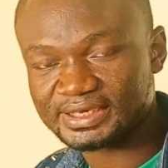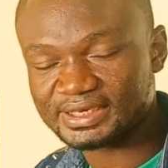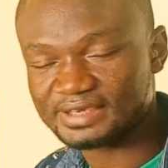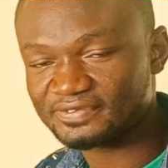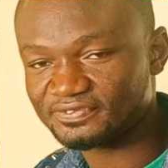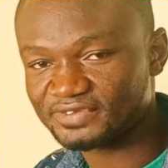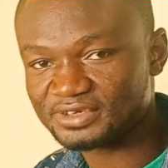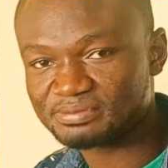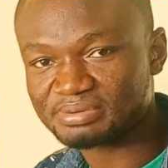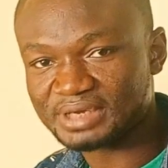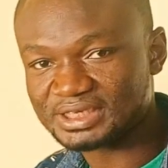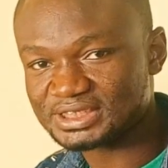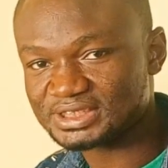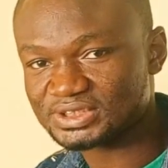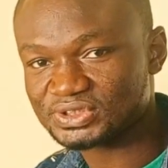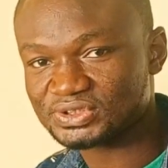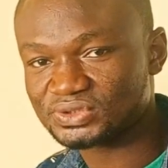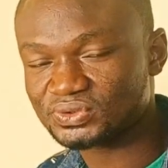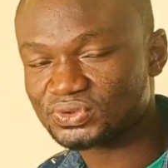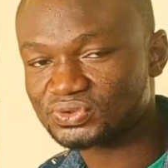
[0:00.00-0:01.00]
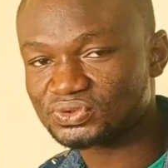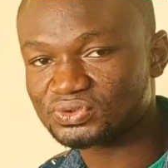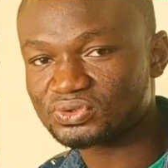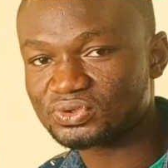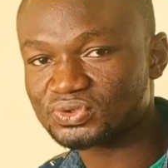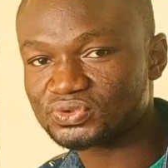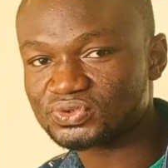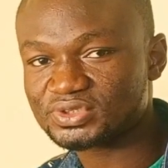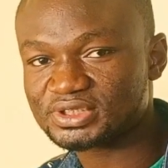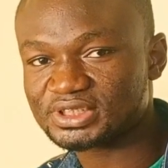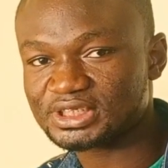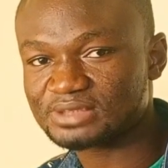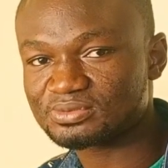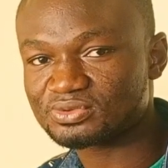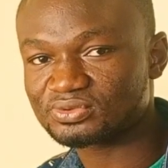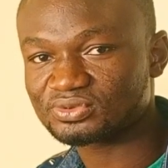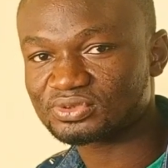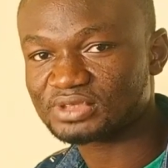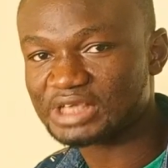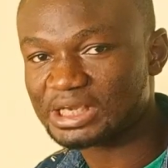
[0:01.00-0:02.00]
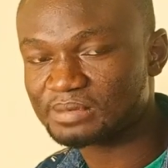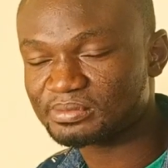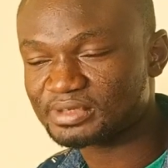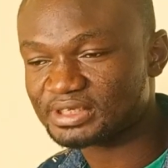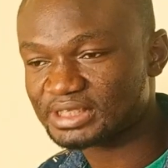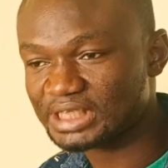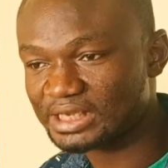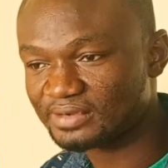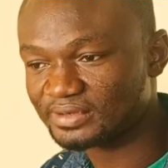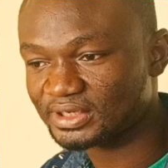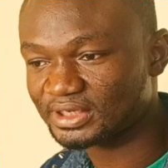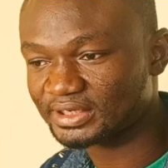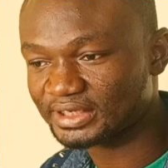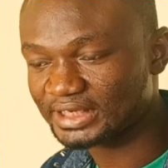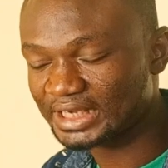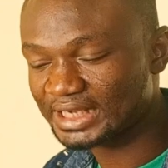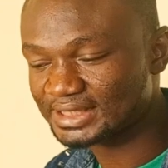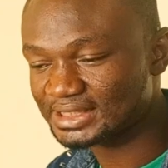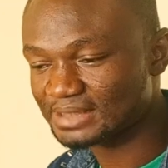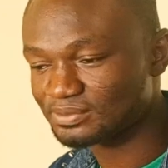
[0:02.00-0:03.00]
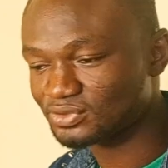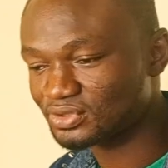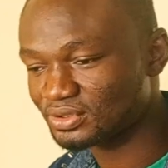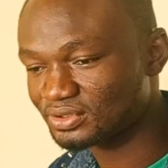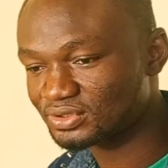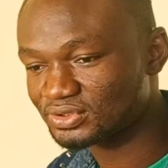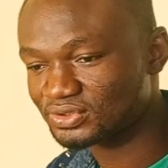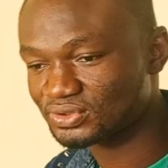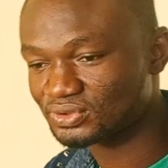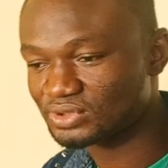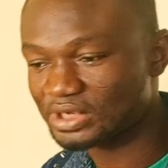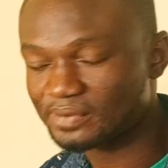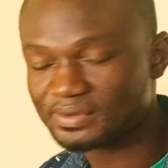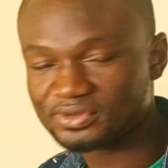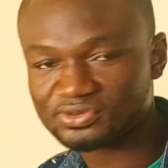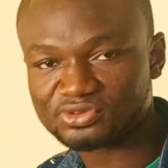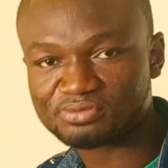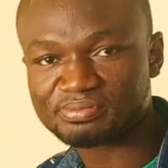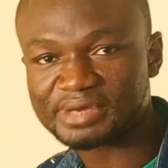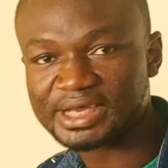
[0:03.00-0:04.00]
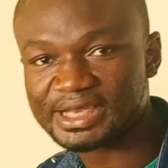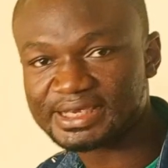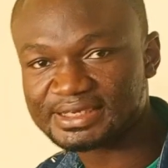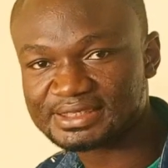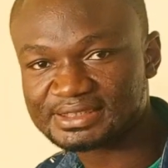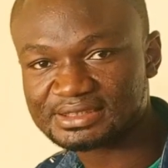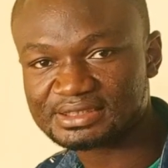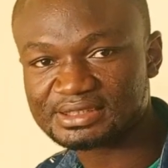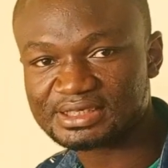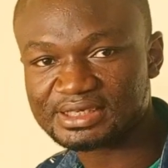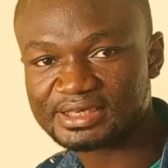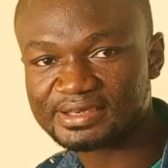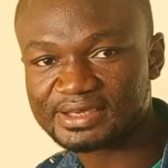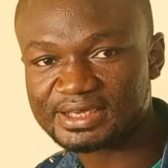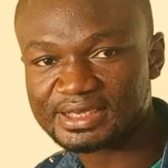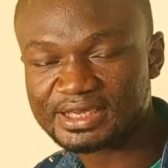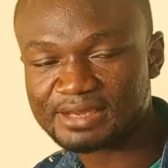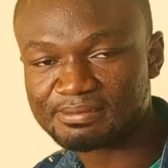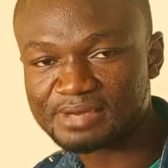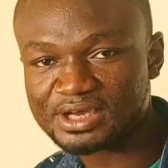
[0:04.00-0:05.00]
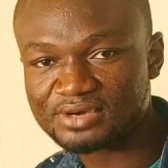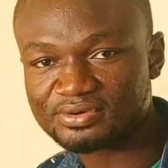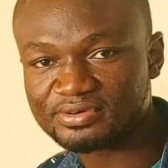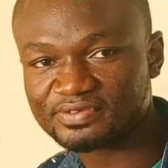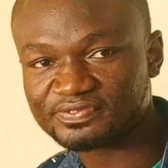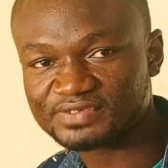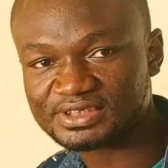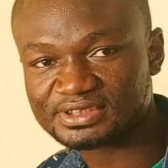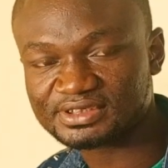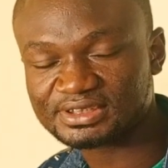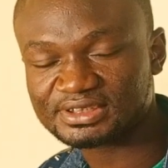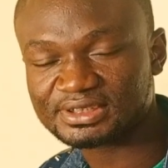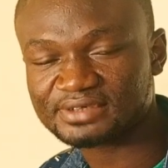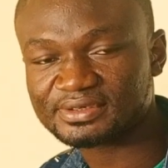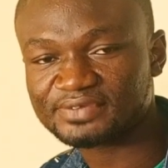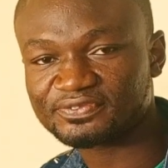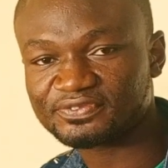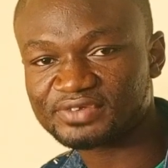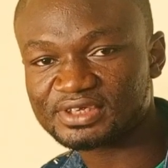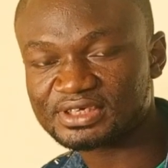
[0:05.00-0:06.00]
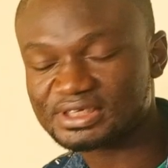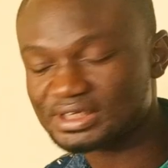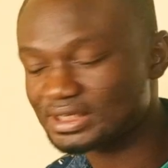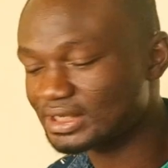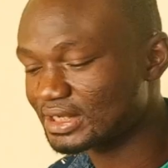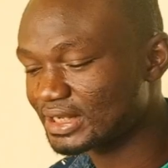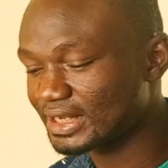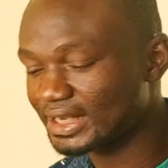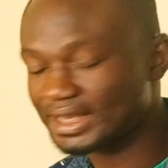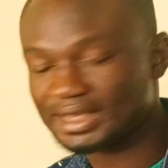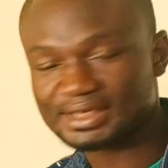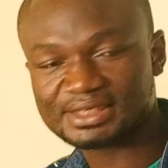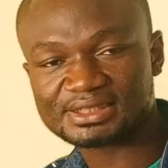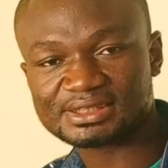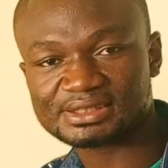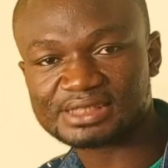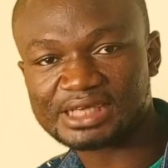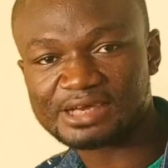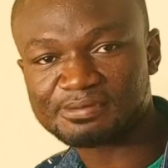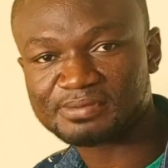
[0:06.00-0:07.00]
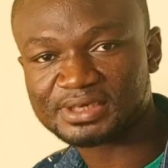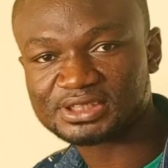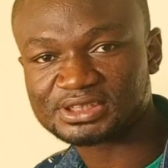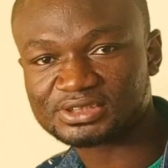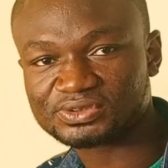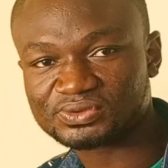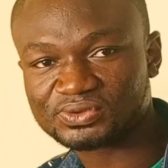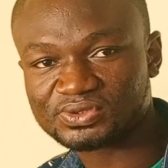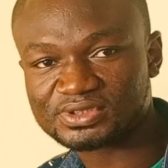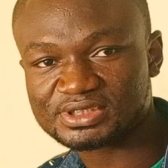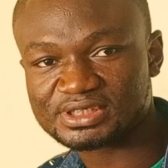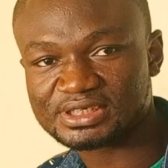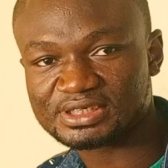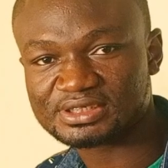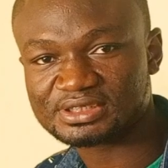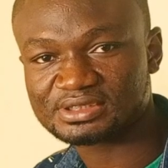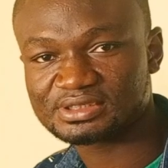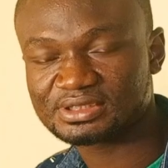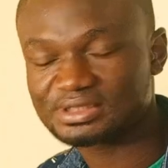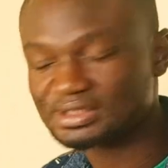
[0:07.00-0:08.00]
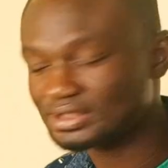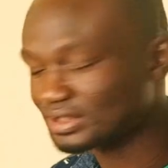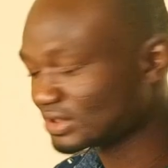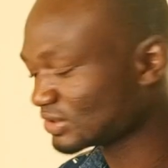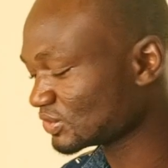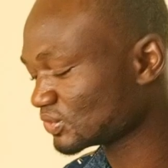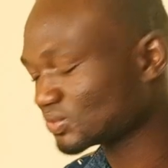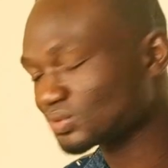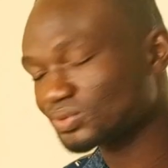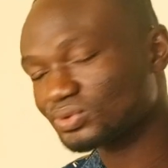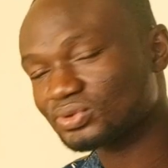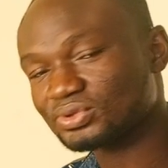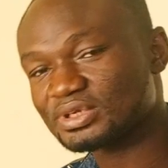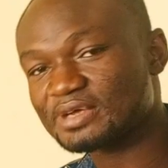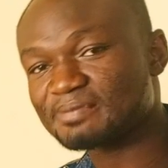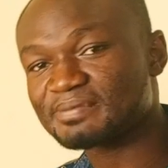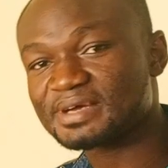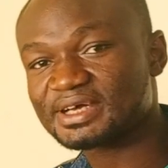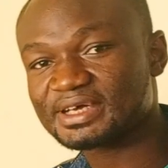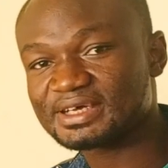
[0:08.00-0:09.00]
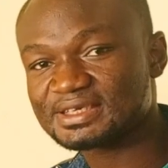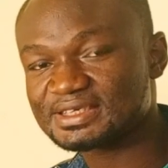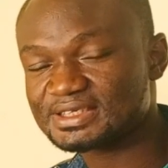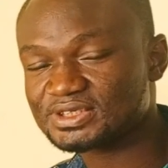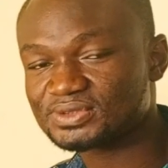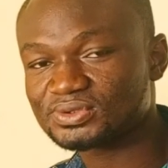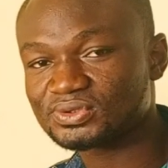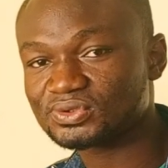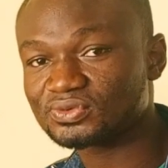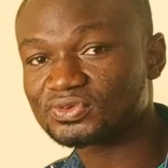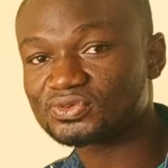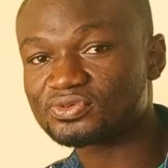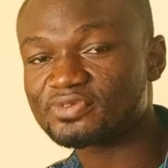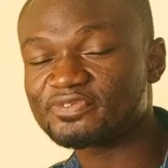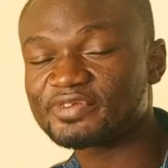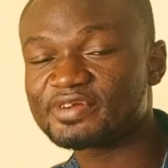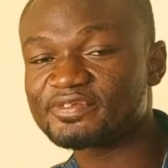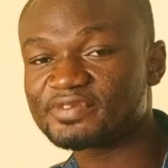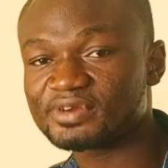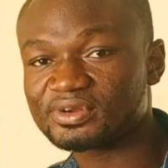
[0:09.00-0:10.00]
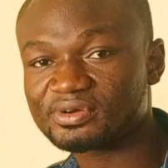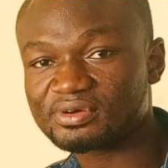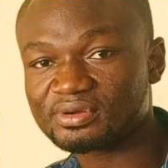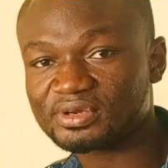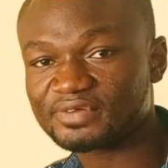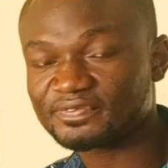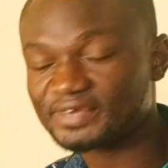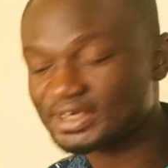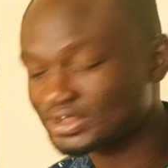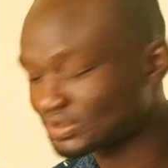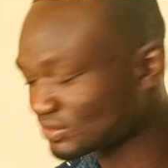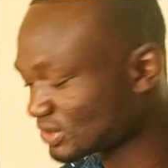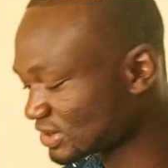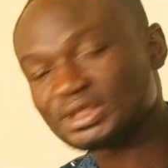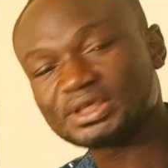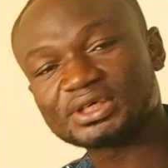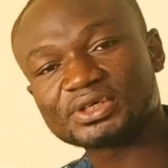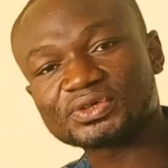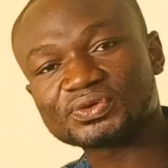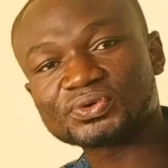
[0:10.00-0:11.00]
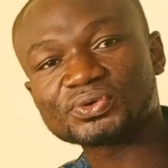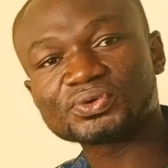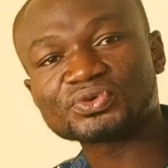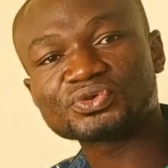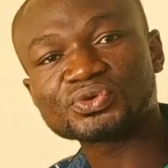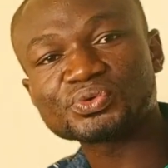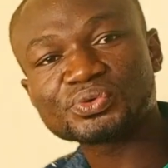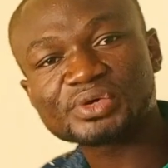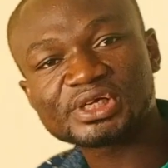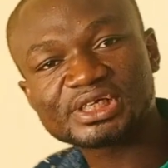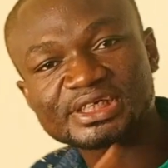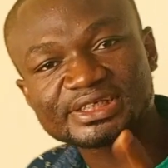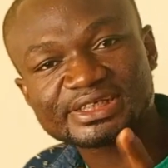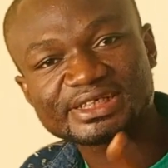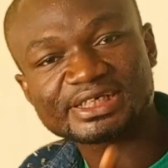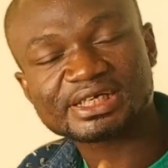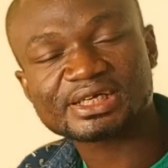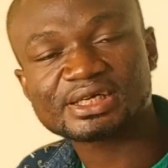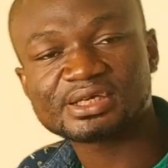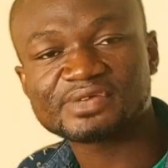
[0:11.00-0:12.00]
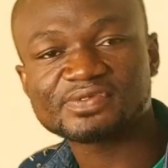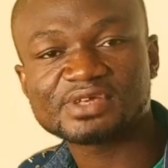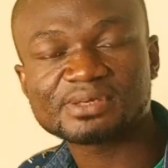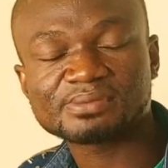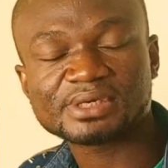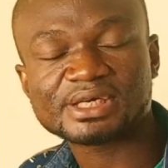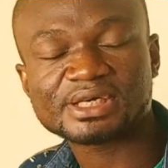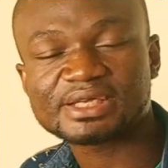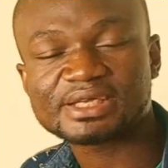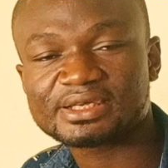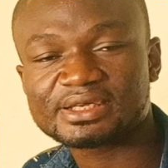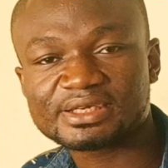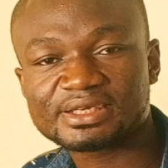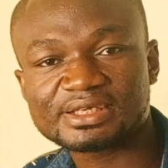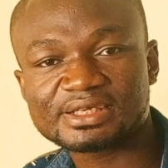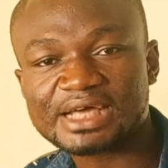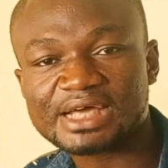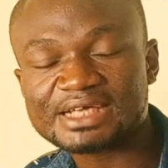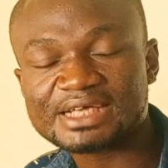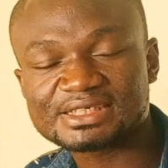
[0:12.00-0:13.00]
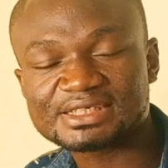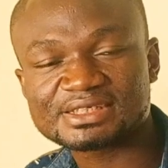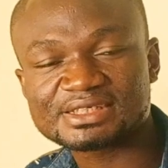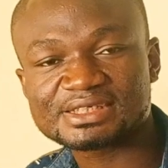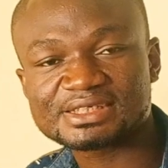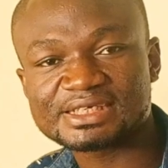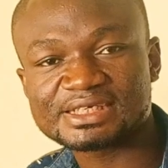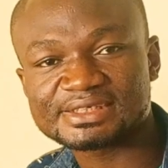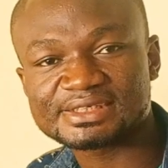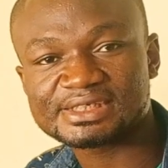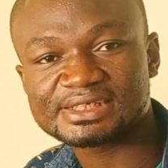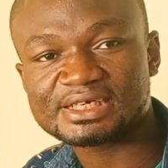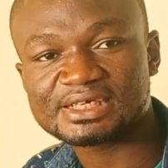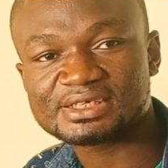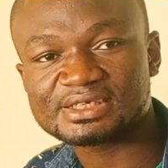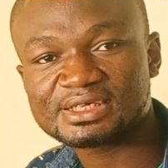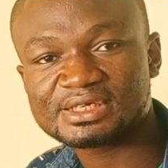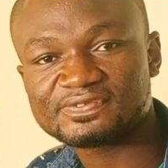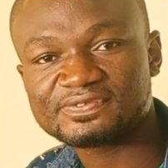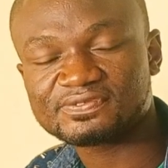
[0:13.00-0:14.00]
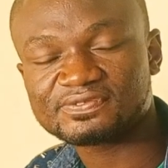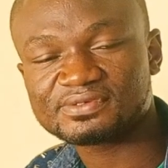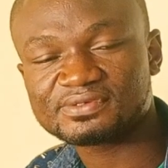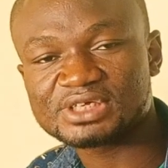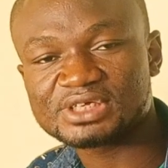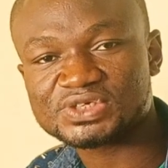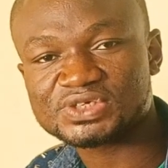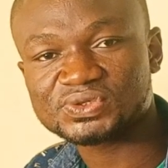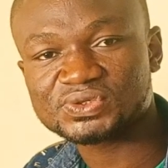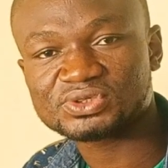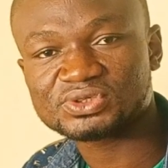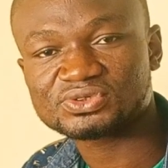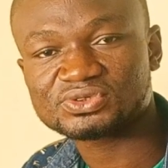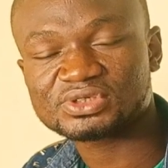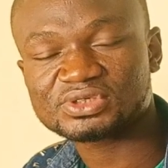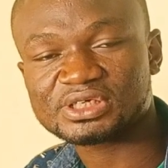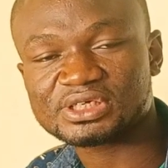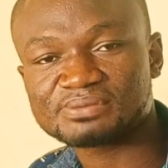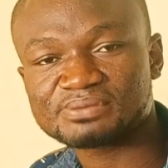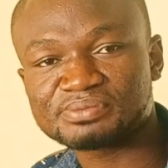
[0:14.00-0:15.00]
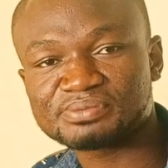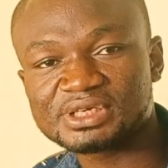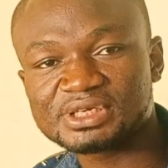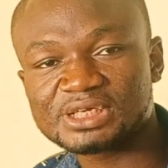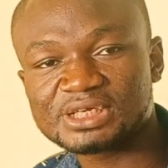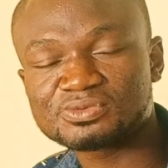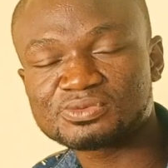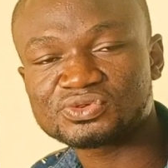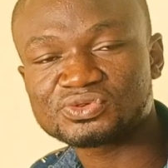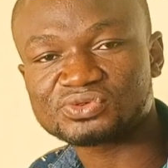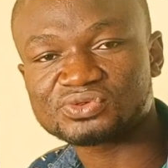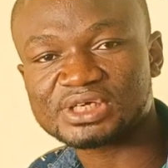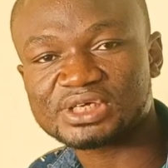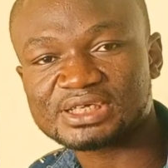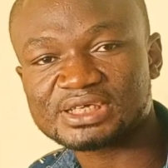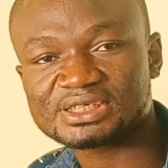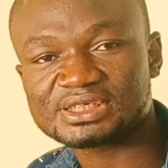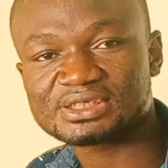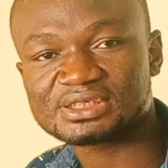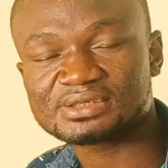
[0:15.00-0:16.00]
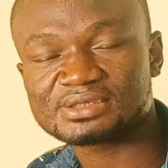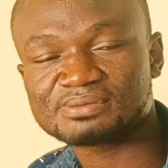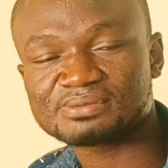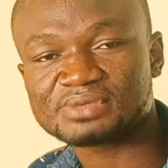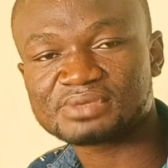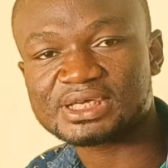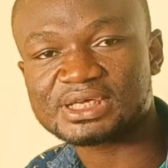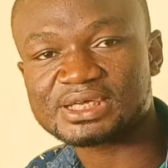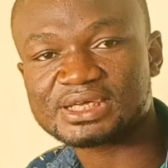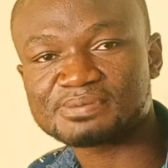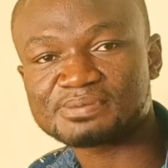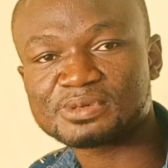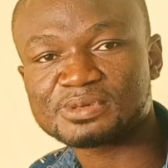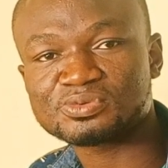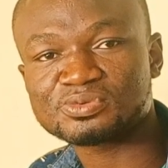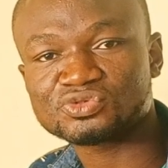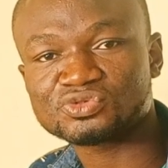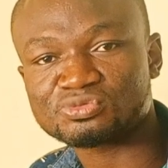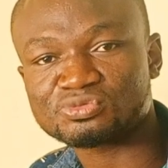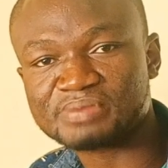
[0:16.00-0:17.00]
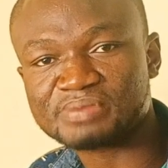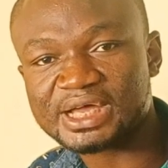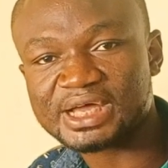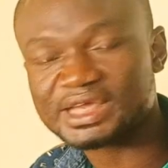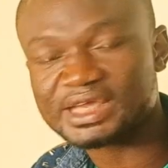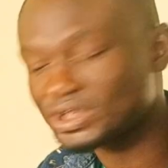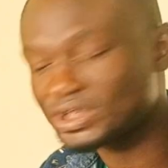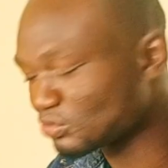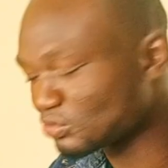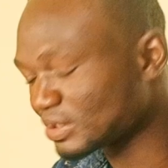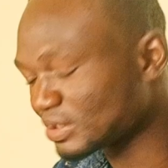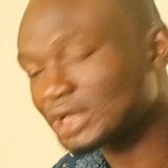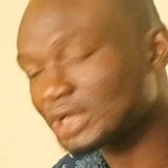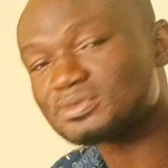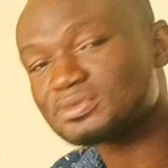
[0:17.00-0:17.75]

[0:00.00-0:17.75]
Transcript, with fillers: The feed prices is also stable. I'm in town now. As I'm talking to you, I want to buy it a bag of this feed, and this is how much it costed. So the market is not also favoring all of us. So do you really think if as he said, if he's not been able to get the people to buy, he will be